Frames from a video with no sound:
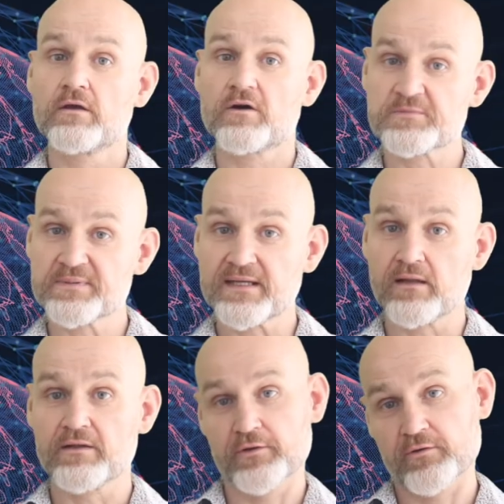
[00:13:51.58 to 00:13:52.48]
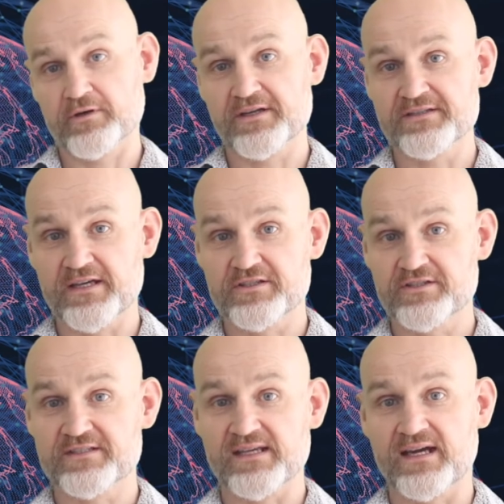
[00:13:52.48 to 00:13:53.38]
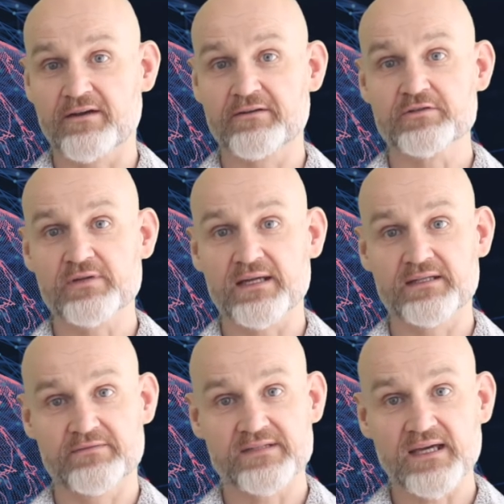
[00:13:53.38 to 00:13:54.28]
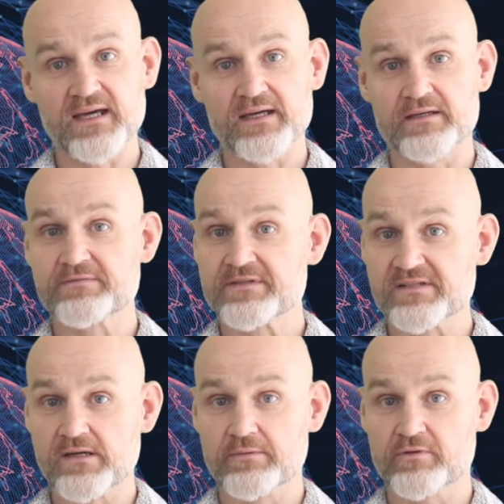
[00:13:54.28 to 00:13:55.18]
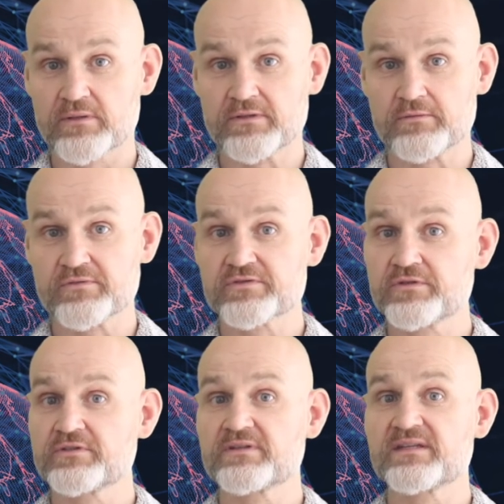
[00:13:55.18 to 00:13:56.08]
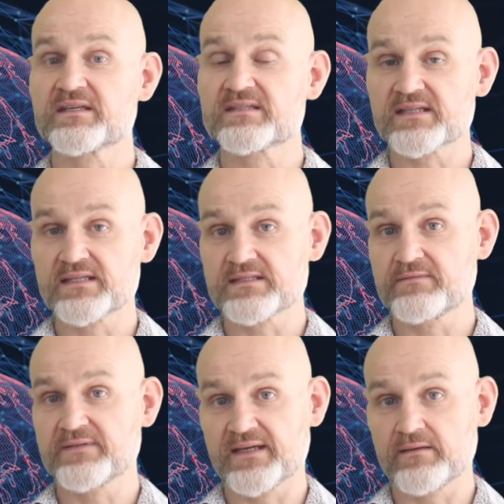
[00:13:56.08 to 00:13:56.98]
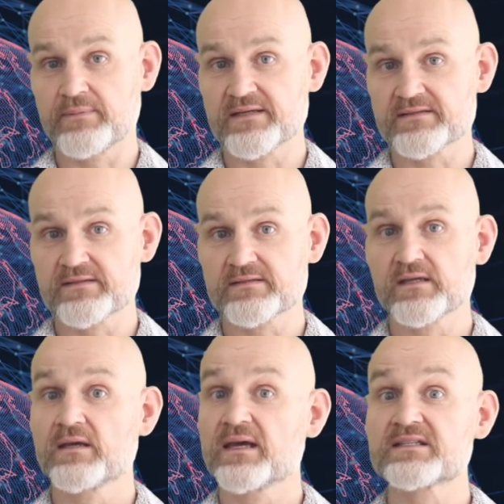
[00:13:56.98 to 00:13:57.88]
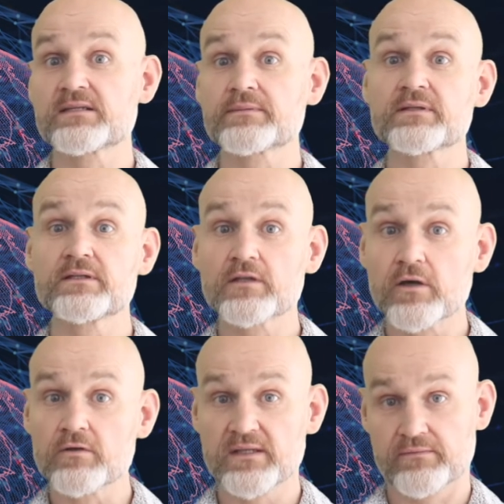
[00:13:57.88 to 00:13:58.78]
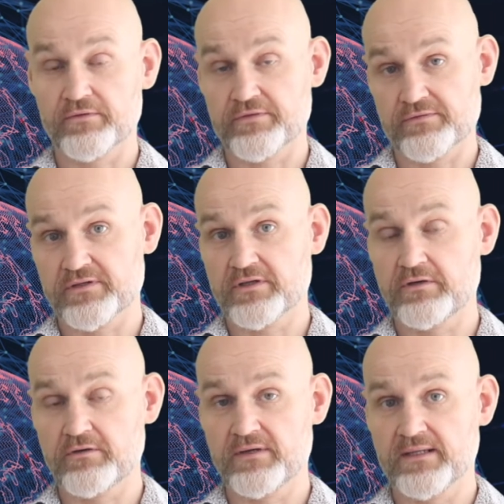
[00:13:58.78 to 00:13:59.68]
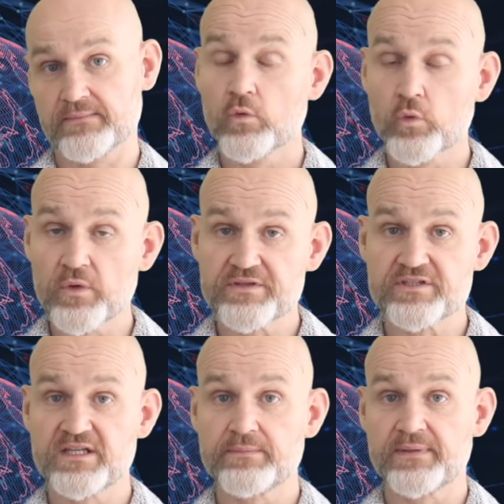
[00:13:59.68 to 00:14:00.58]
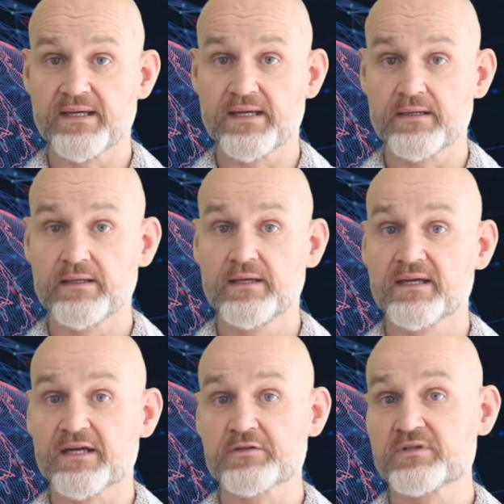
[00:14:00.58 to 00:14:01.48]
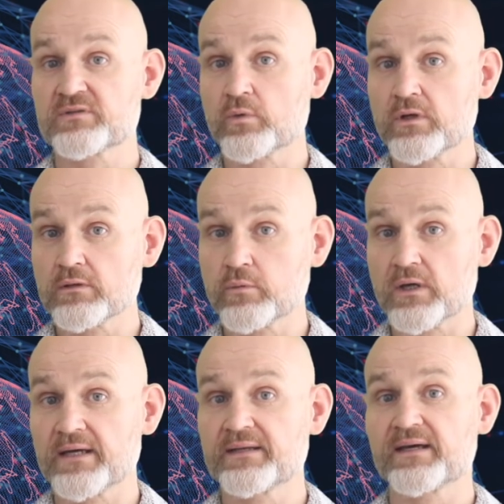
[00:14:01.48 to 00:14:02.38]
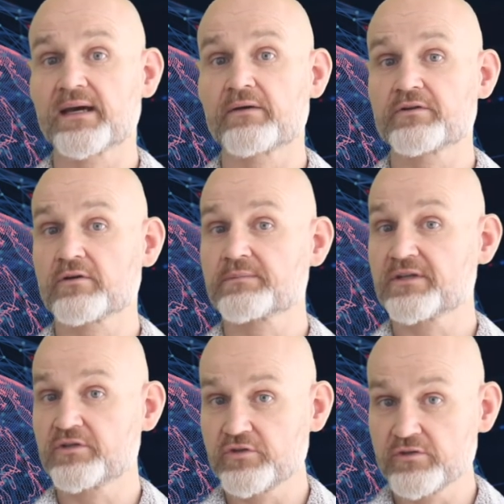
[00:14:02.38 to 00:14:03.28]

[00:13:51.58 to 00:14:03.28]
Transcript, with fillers: Hospitality organisations are an attractive target for cybercriminals due to the extensive databases and typically low levels of security. With GDPR, countries worldwide are adopting new